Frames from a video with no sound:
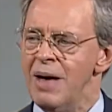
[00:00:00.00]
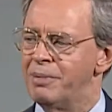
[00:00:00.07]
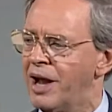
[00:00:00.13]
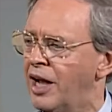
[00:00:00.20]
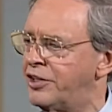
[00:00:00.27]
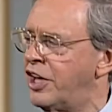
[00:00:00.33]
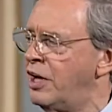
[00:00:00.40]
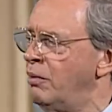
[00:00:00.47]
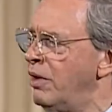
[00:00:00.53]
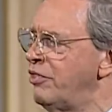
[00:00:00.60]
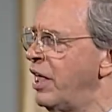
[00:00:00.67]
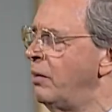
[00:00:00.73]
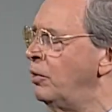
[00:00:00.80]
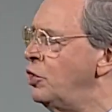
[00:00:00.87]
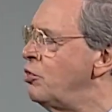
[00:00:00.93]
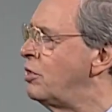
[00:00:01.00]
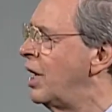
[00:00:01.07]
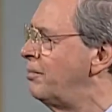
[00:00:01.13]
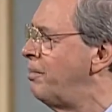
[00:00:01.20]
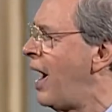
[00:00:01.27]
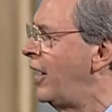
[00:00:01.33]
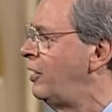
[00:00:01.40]
But I'll tell you one thing when you
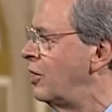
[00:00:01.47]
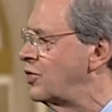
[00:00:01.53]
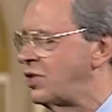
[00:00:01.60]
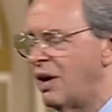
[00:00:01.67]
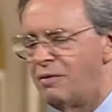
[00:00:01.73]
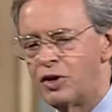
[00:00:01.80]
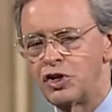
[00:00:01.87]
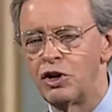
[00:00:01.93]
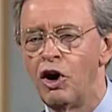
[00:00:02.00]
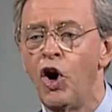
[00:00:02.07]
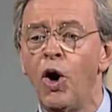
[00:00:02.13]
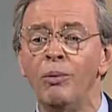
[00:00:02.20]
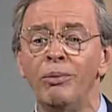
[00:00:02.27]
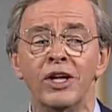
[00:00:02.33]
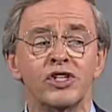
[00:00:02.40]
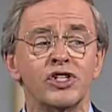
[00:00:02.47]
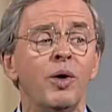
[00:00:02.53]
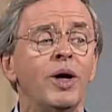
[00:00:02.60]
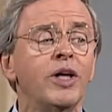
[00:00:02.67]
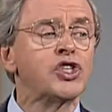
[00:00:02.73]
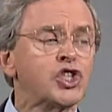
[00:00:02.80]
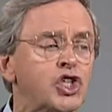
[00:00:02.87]
get by yourself at your home, there's no
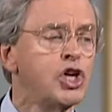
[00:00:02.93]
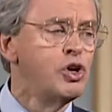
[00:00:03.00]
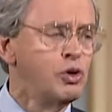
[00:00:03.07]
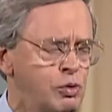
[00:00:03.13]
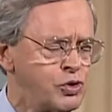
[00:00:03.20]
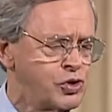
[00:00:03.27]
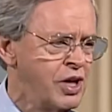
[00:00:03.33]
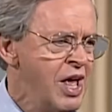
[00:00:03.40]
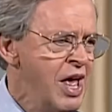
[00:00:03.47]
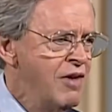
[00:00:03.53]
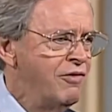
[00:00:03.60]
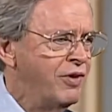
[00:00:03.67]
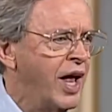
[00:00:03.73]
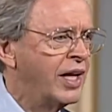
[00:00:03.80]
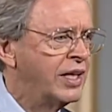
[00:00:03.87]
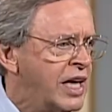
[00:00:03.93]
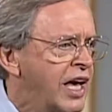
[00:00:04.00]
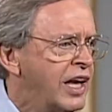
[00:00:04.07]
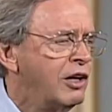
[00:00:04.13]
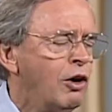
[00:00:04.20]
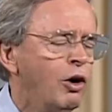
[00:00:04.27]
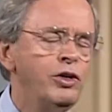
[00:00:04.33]
excuse for not
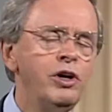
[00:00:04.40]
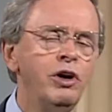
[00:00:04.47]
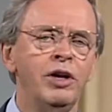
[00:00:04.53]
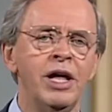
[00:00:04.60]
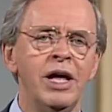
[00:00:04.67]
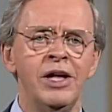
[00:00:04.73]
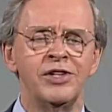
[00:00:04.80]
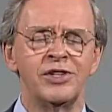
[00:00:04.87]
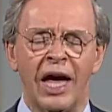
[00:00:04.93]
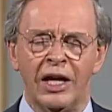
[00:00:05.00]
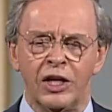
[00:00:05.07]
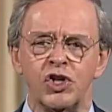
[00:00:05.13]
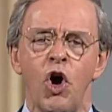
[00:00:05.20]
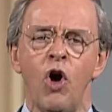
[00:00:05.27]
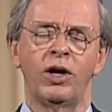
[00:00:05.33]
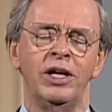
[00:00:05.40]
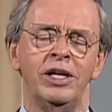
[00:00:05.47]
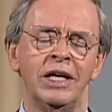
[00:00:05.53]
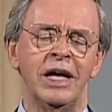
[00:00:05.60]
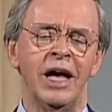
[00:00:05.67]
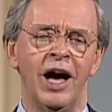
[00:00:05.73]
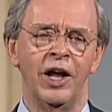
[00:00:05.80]
getting on your knees and talking to
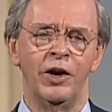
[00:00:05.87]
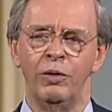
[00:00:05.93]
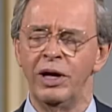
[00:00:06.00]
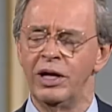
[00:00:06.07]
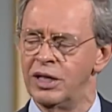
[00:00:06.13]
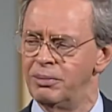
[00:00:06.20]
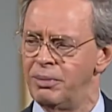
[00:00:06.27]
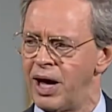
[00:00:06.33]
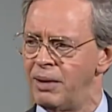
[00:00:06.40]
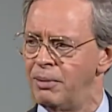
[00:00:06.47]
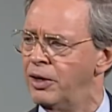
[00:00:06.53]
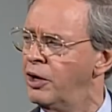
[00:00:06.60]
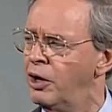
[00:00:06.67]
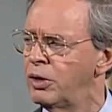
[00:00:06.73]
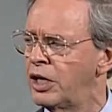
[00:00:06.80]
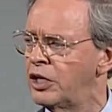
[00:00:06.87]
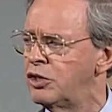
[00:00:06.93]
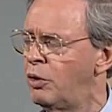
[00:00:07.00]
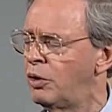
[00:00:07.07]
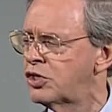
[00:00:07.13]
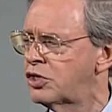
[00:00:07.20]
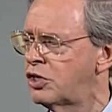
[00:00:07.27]
God and reading the Bible. No,
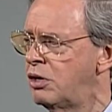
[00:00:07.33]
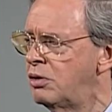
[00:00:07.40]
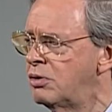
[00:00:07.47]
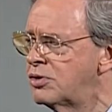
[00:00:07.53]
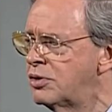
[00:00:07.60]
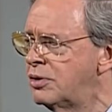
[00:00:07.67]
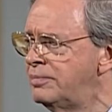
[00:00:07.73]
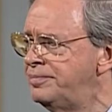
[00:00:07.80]
no excuse.